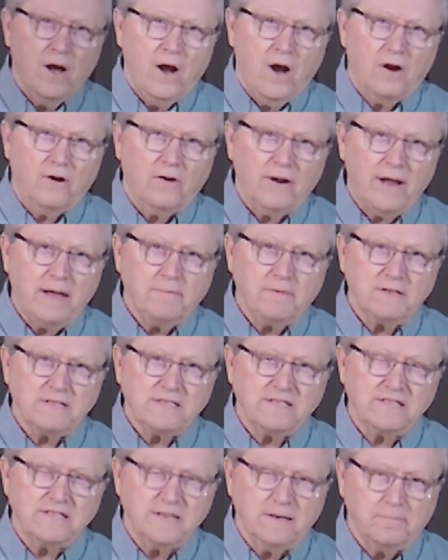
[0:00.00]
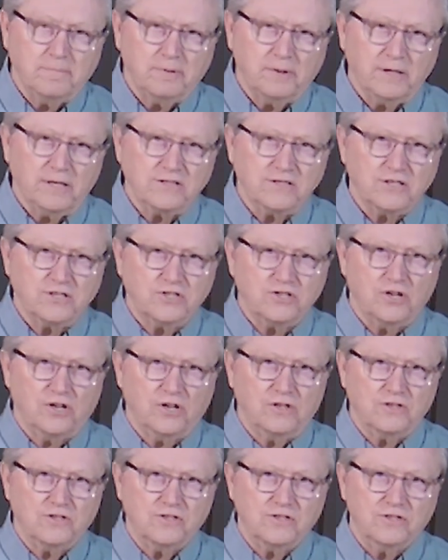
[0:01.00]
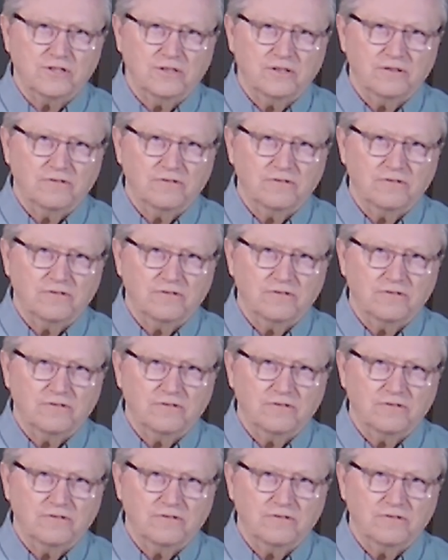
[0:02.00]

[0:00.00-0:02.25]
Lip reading: Our aim is simple as a church.